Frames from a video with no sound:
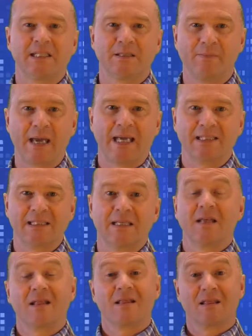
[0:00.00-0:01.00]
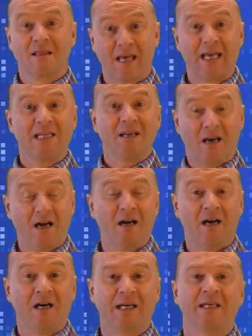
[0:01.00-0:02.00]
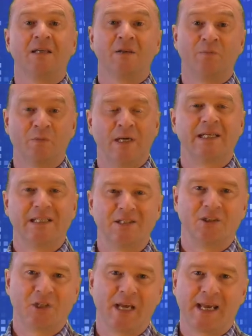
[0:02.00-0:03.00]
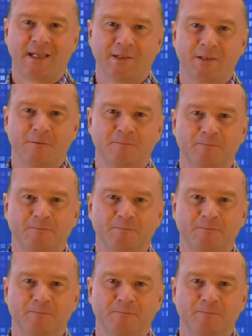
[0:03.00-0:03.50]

are met, then I am ready to change.